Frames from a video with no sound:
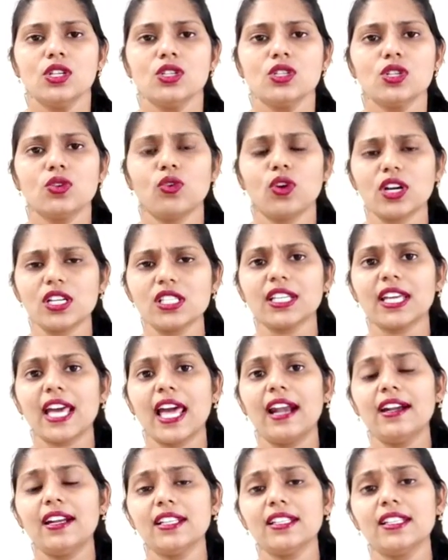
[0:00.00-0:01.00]
so what is the
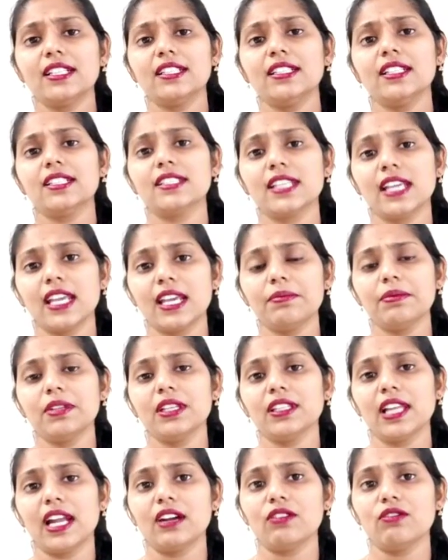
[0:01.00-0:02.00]
guarantee that the same
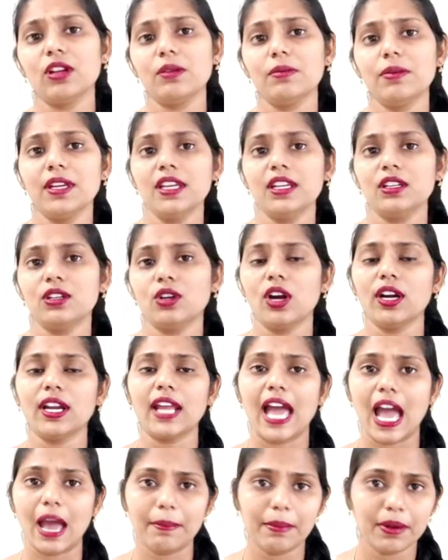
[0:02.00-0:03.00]
thing that will be
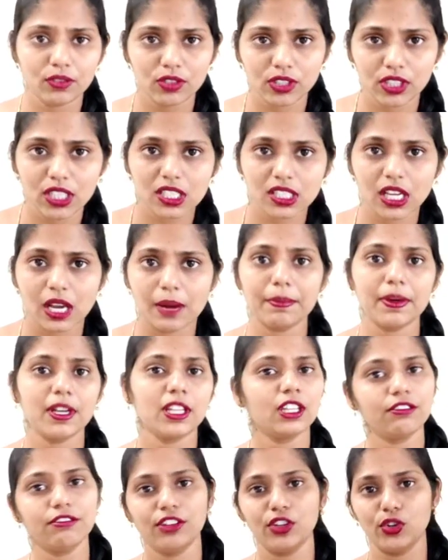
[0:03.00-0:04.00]
not happen with this
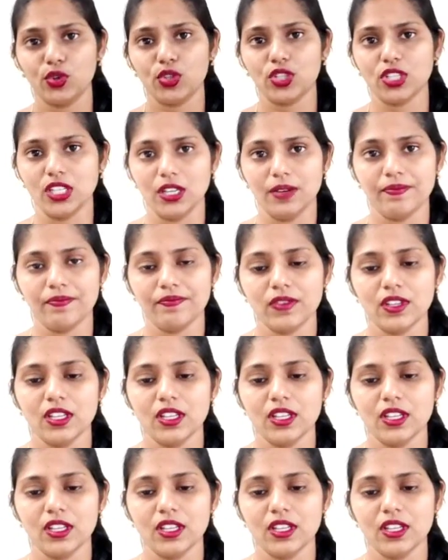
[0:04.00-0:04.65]
company in the future?